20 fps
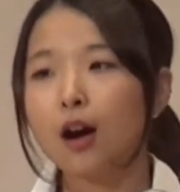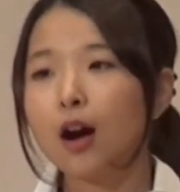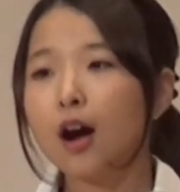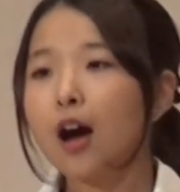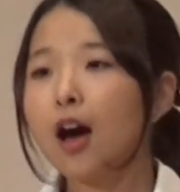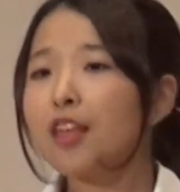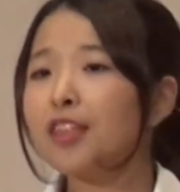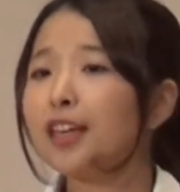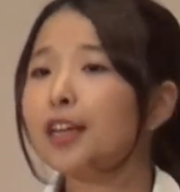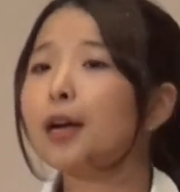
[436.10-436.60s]

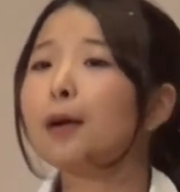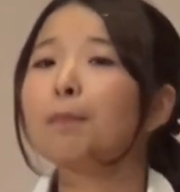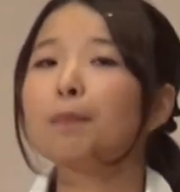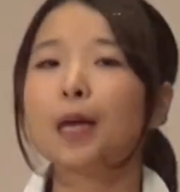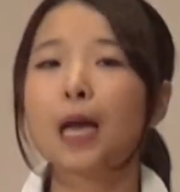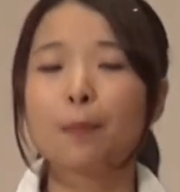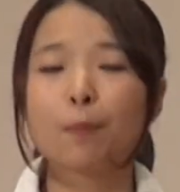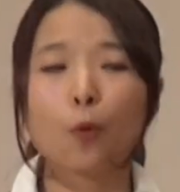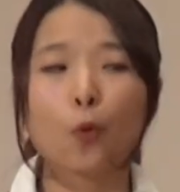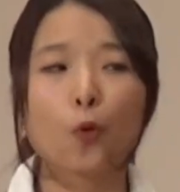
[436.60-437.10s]
are there
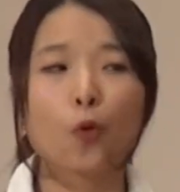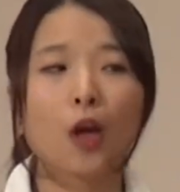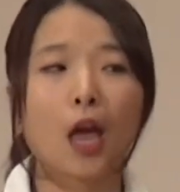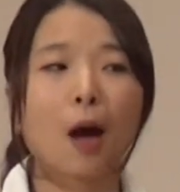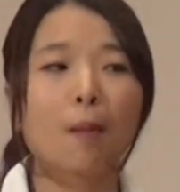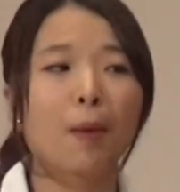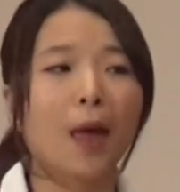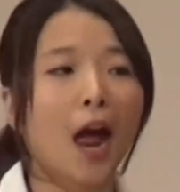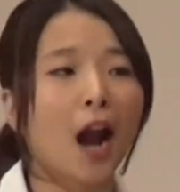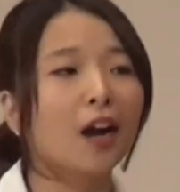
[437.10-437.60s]
people who
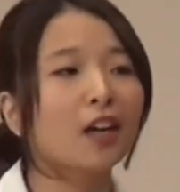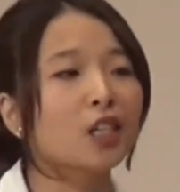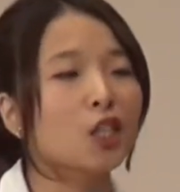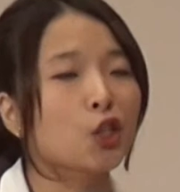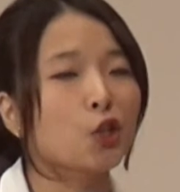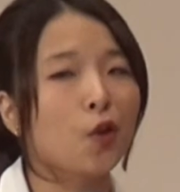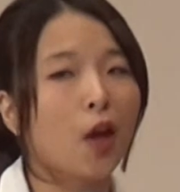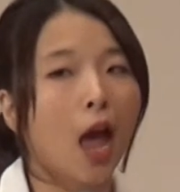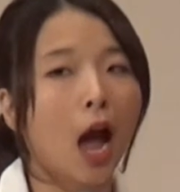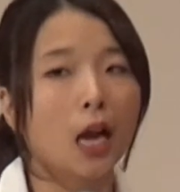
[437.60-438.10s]
have
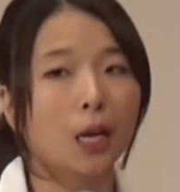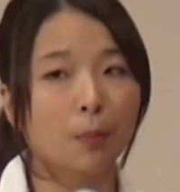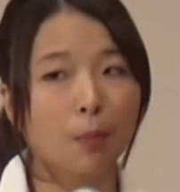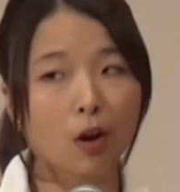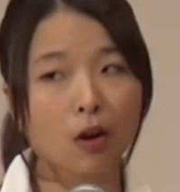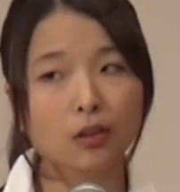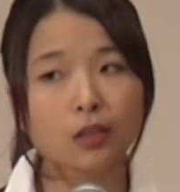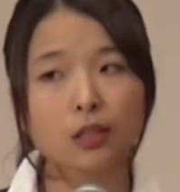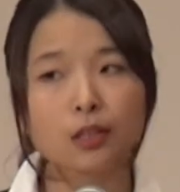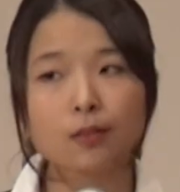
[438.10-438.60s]
allergy to
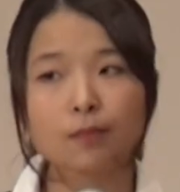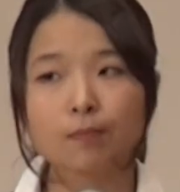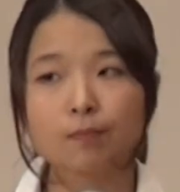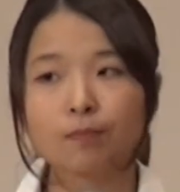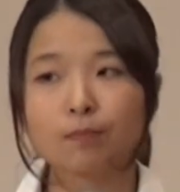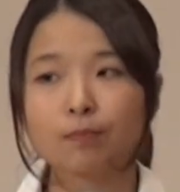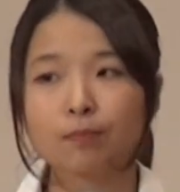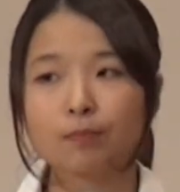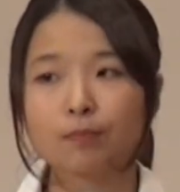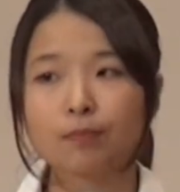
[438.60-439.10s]
animals?
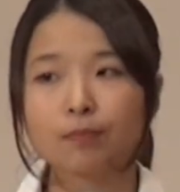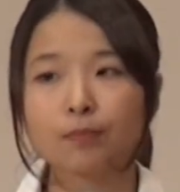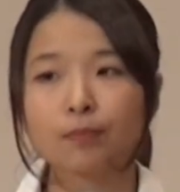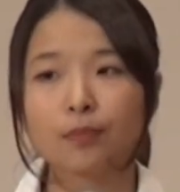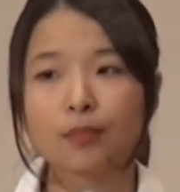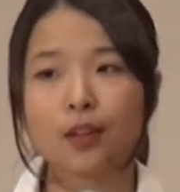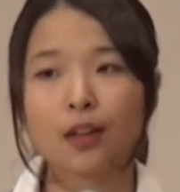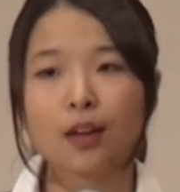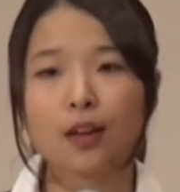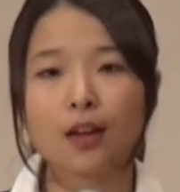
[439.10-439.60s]

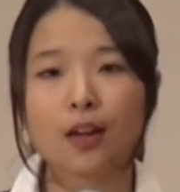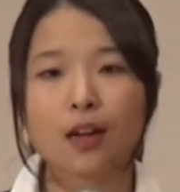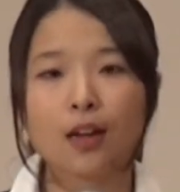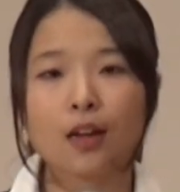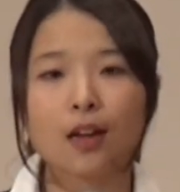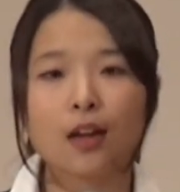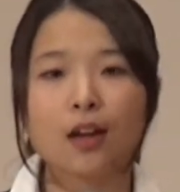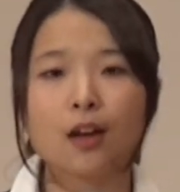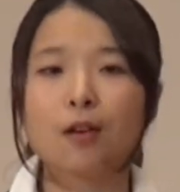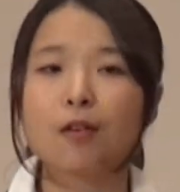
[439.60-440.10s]

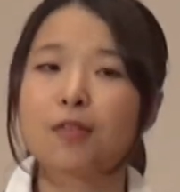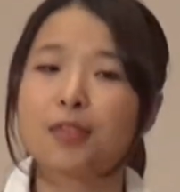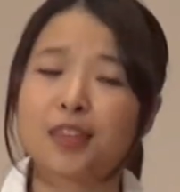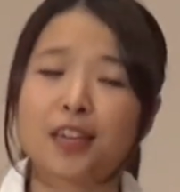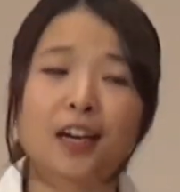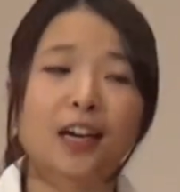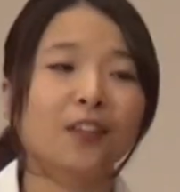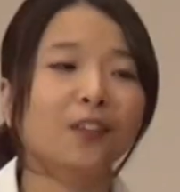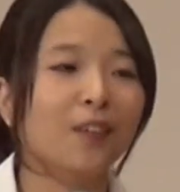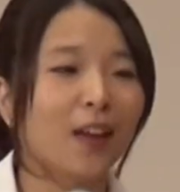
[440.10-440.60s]
If
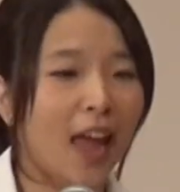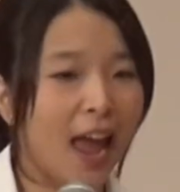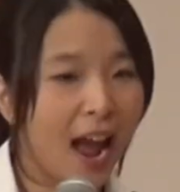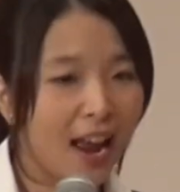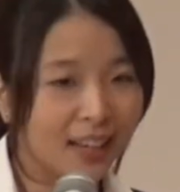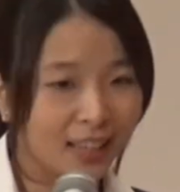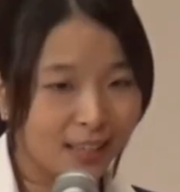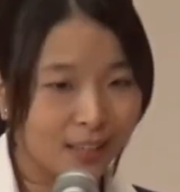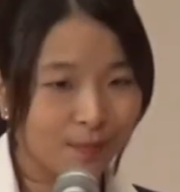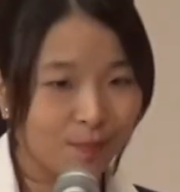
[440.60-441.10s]
there aren't
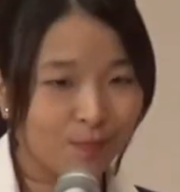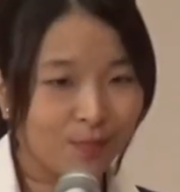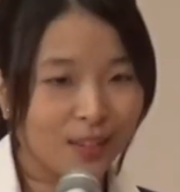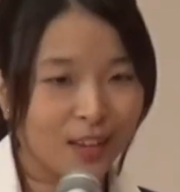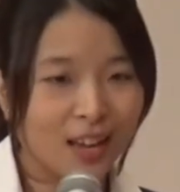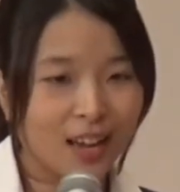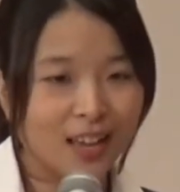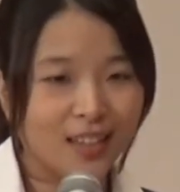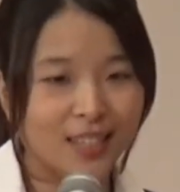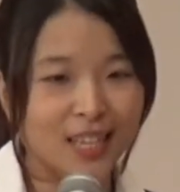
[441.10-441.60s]
any,
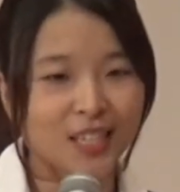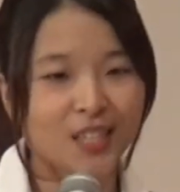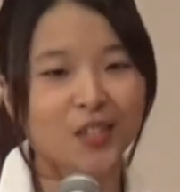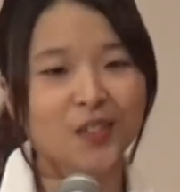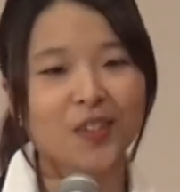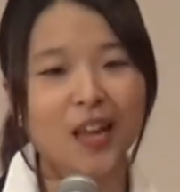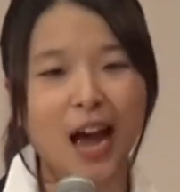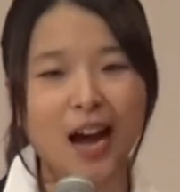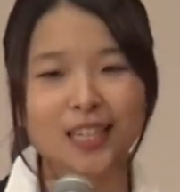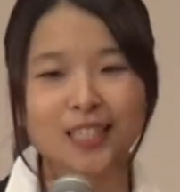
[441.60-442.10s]
they
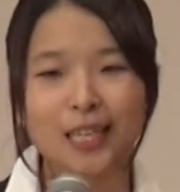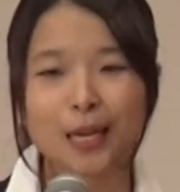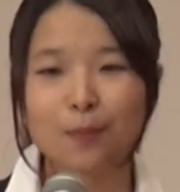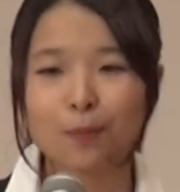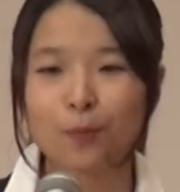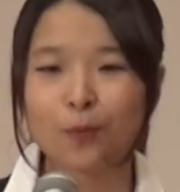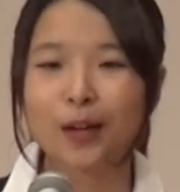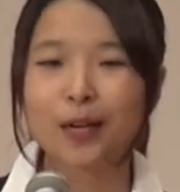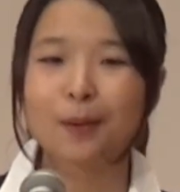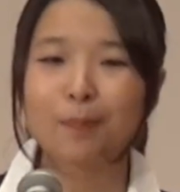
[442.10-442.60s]
should
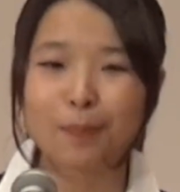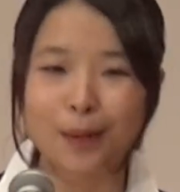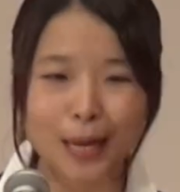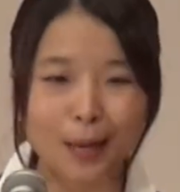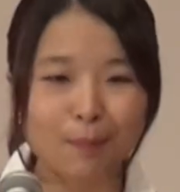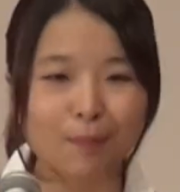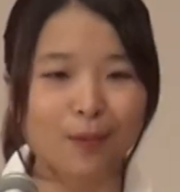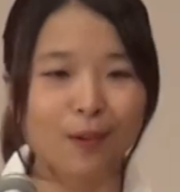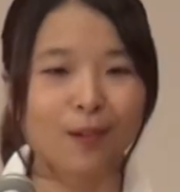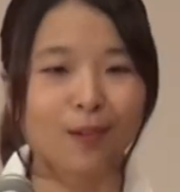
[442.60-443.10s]
accept blind
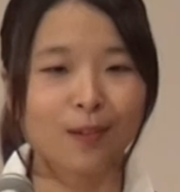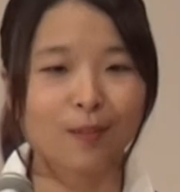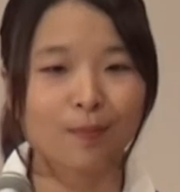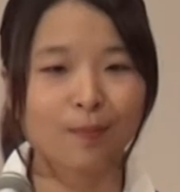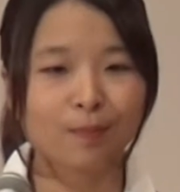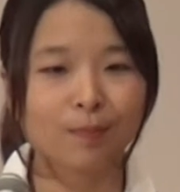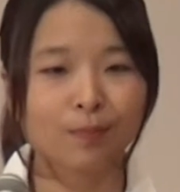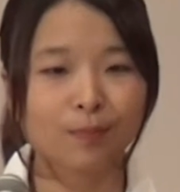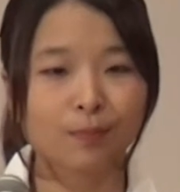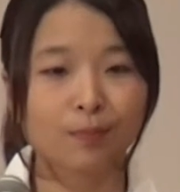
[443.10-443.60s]
people.
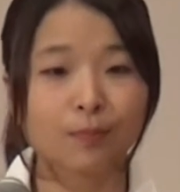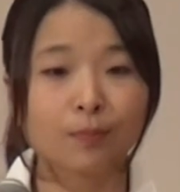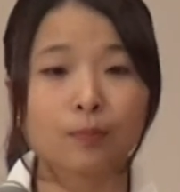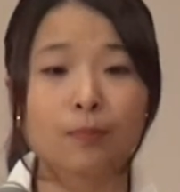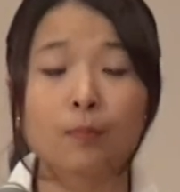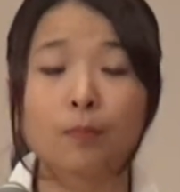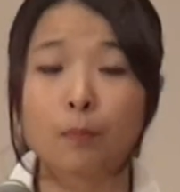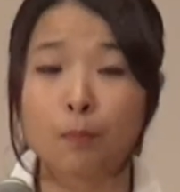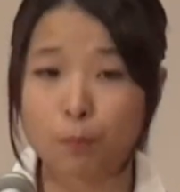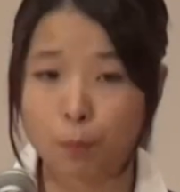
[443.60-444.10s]

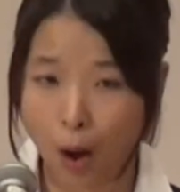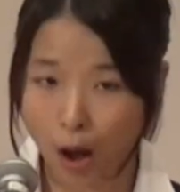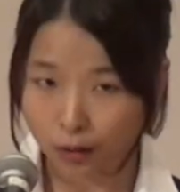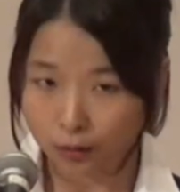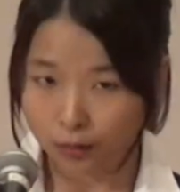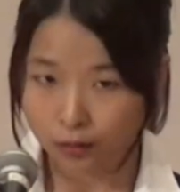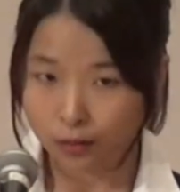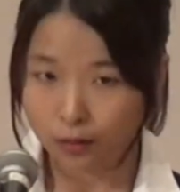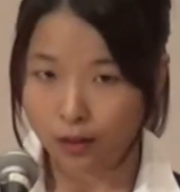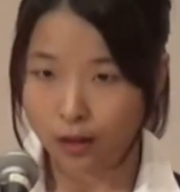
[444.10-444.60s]
But
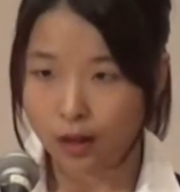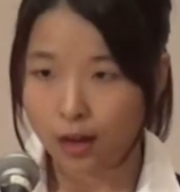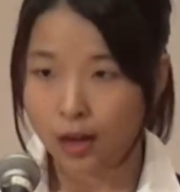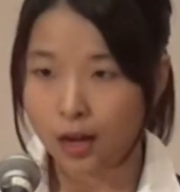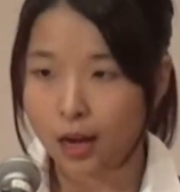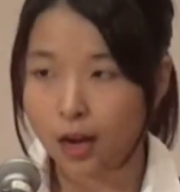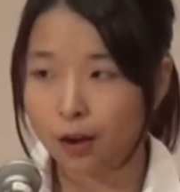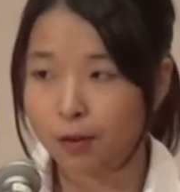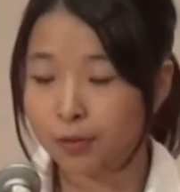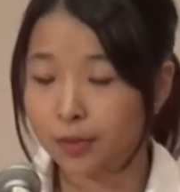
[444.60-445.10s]

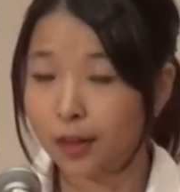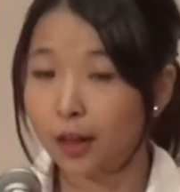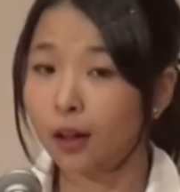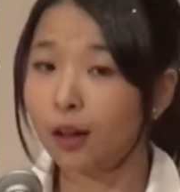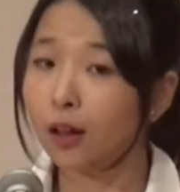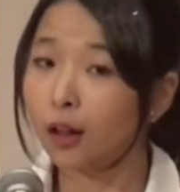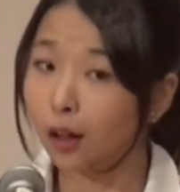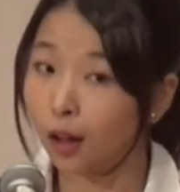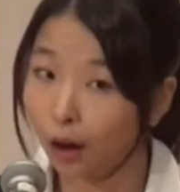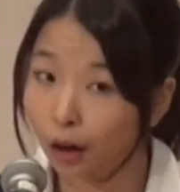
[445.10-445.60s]
if
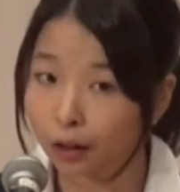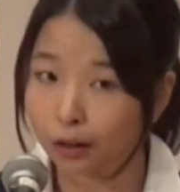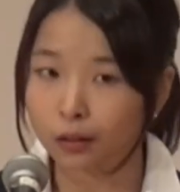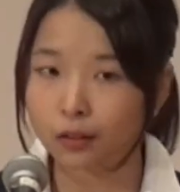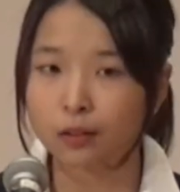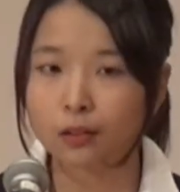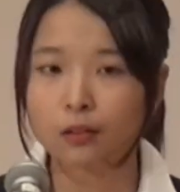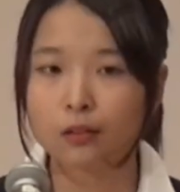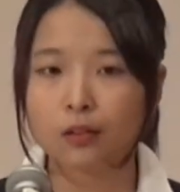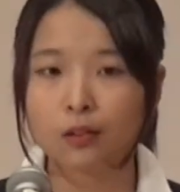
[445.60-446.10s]
there
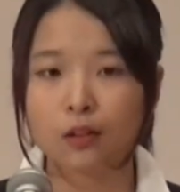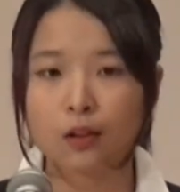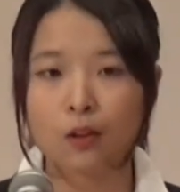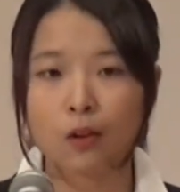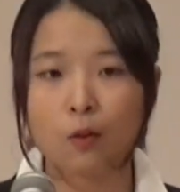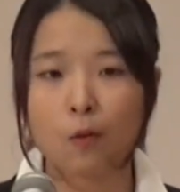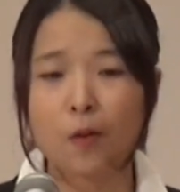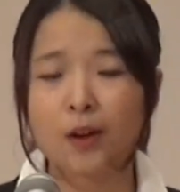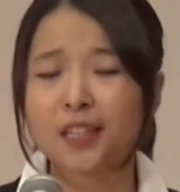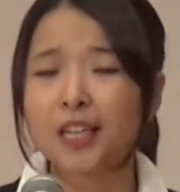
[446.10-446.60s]
are,
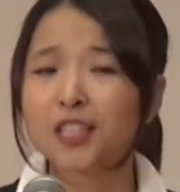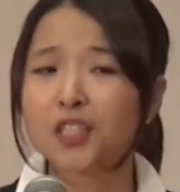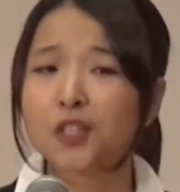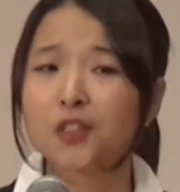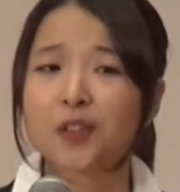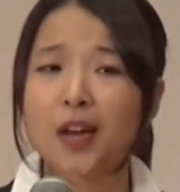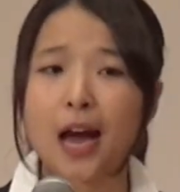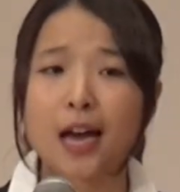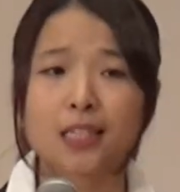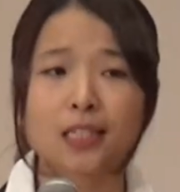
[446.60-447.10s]
we
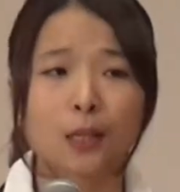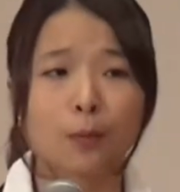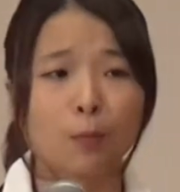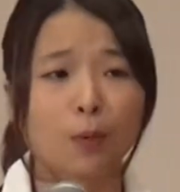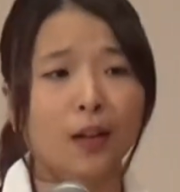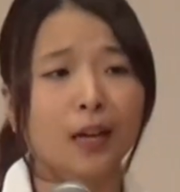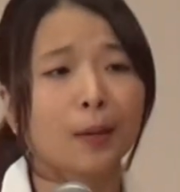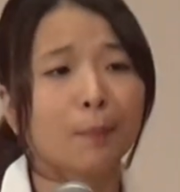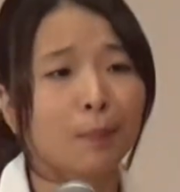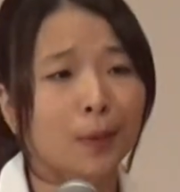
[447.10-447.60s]
should ask
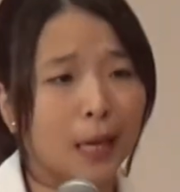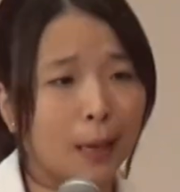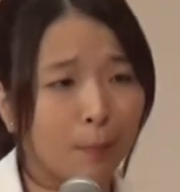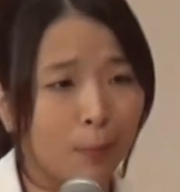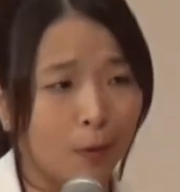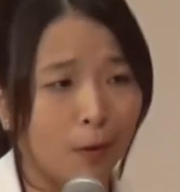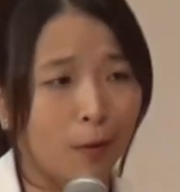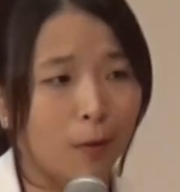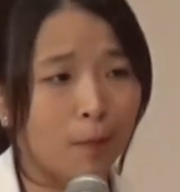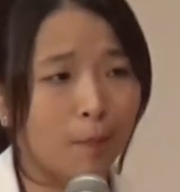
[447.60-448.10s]
blind
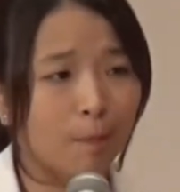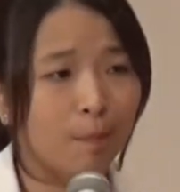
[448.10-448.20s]
people,